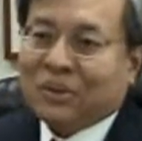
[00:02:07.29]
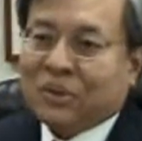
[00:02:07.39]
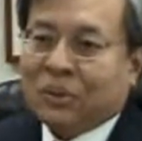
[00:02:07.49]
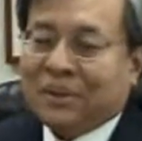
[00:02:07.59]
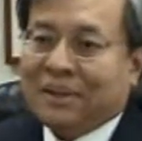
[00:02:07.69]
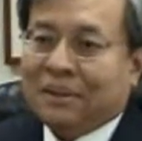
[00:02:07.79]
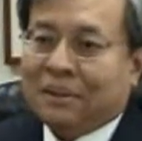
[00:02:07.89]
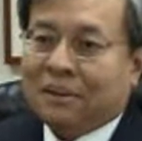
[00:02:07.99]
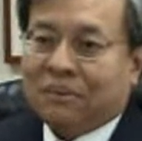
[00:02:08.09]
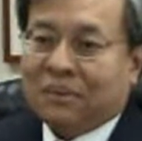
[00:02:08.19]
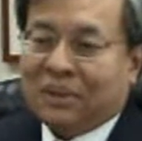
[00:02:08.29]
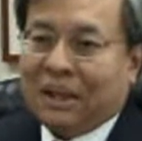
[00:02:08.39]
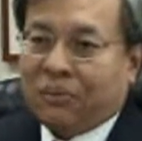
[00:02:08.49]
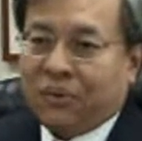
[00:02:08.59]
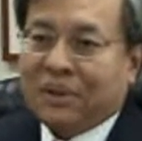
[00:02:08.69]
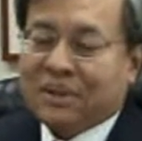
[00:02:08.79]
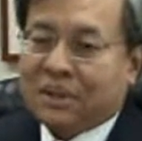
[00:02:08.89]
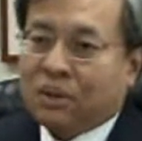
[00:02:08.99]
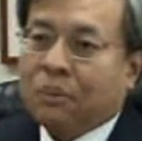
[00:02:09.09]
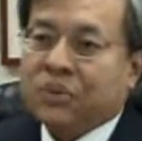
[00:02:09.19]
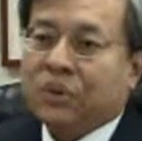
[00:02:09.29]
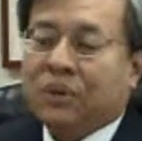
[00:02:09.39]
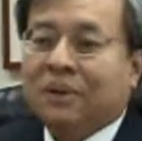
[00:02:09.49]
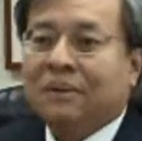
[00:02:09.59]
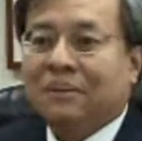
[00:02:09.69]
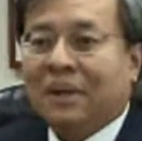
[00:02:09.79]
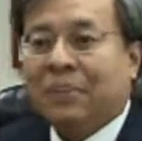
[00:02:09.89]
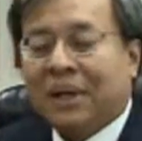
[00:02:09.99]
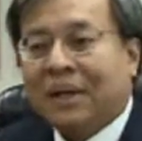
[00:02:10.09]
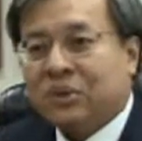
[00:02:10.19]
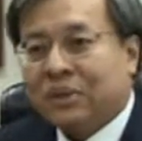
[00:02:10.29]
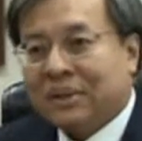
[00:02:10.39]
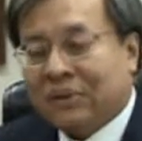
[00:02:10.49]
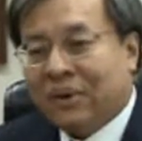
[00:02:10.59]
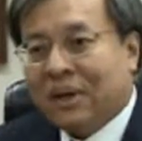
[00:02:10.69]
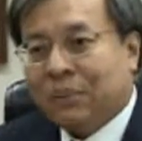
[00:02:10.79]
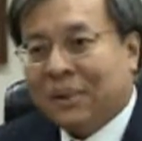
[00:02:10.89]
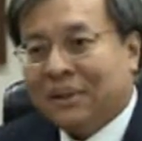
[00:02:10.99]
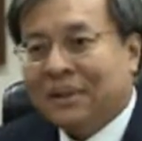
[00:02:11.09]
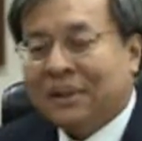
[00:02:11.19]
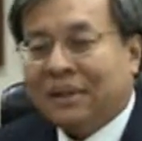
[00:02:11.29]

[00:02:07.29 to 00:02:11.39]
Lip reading: So in, like for instance, offshore application development,